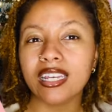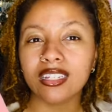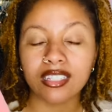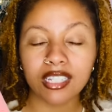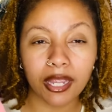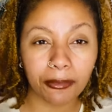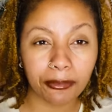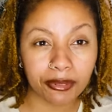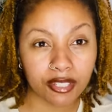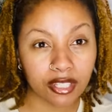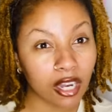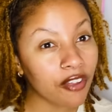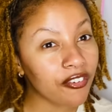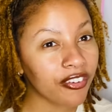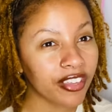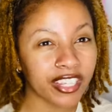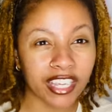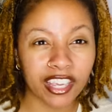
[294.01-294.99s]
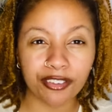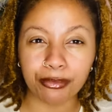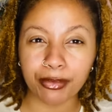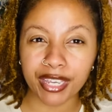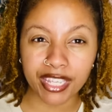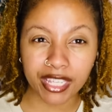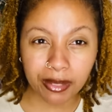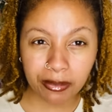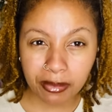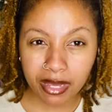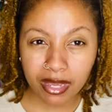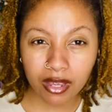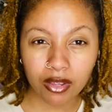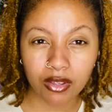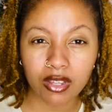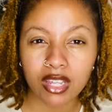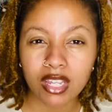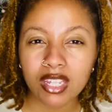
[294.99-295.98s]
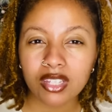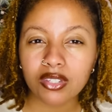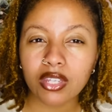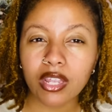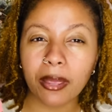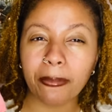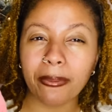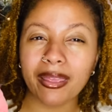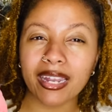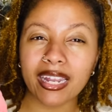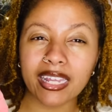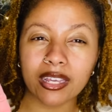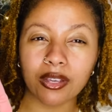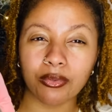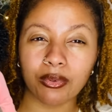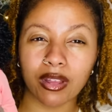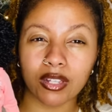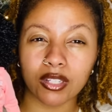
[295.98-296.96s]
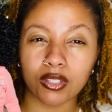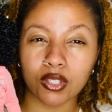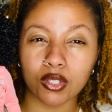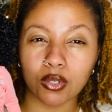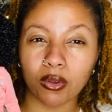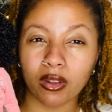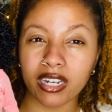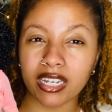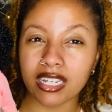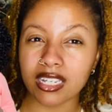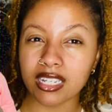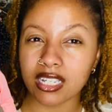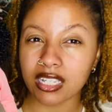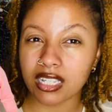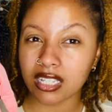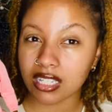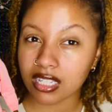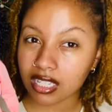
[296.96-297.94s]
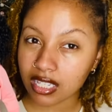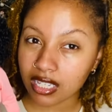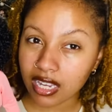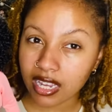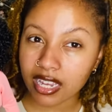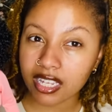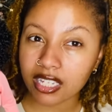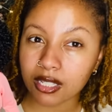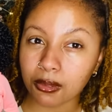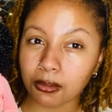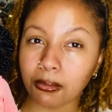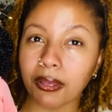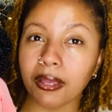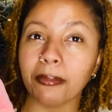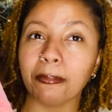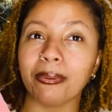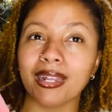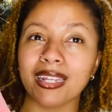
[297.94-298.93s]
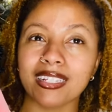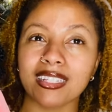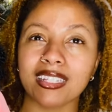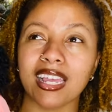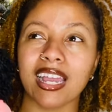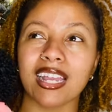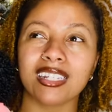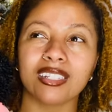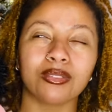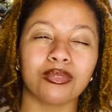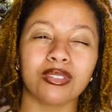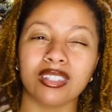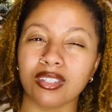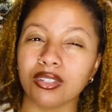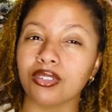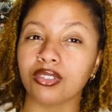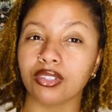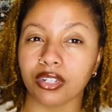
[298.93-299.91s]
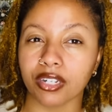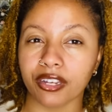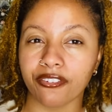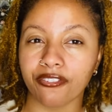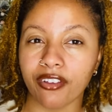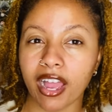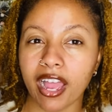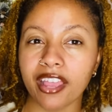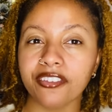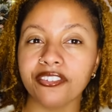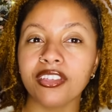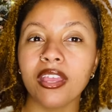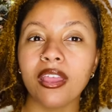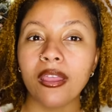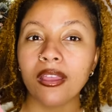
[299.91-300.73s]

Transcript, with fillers: 10% off I gave my email so I paid like around 26 but plus tax it was still 35